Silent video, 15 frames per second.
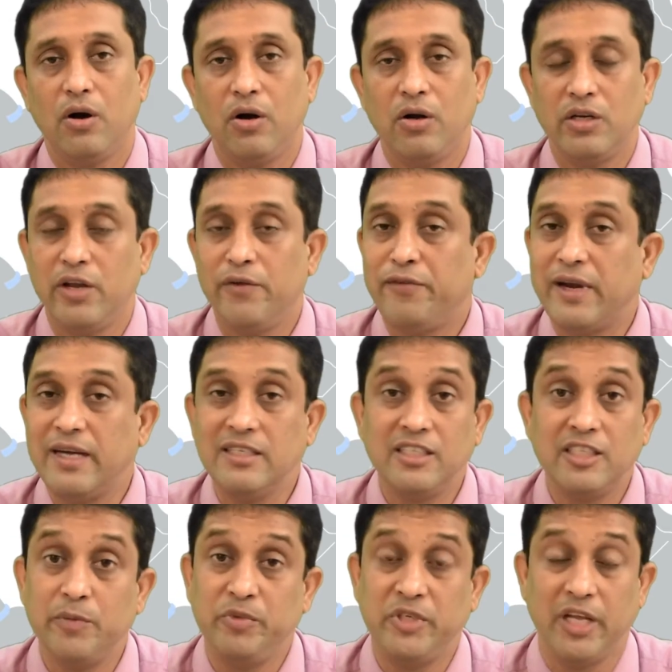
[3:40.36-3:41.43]
different
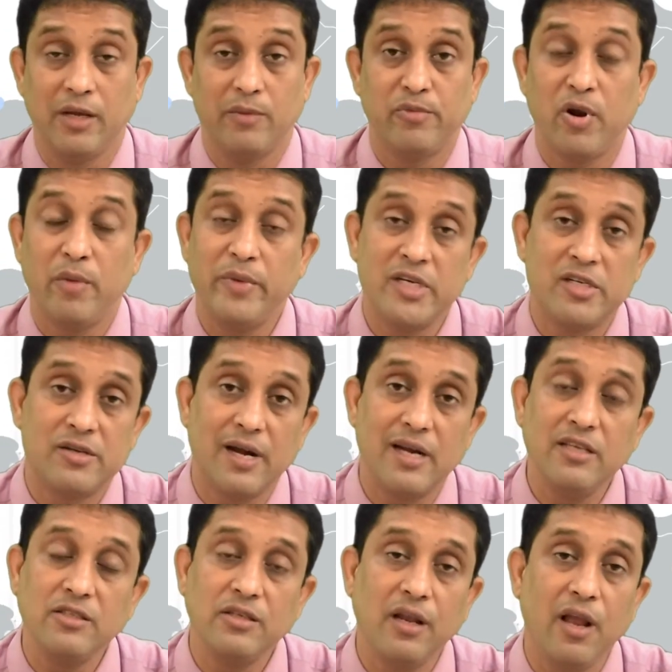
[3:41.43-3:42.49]
shifting from a
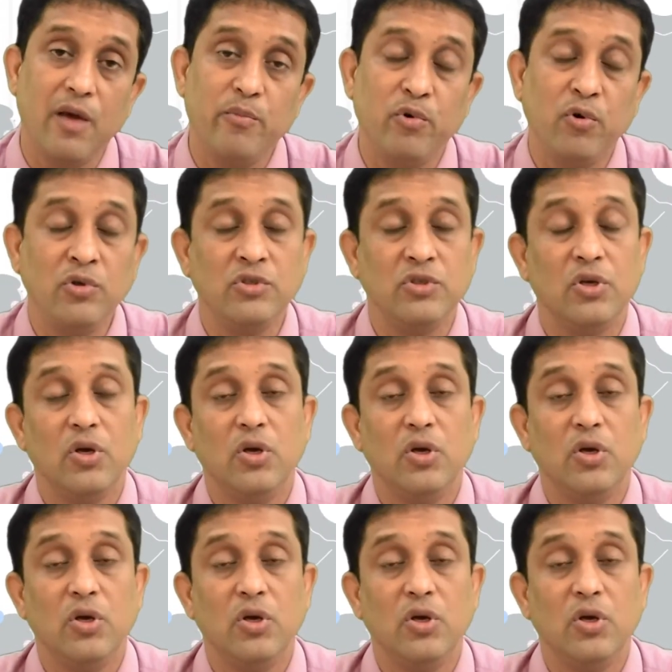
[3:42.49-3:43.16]
traditional approach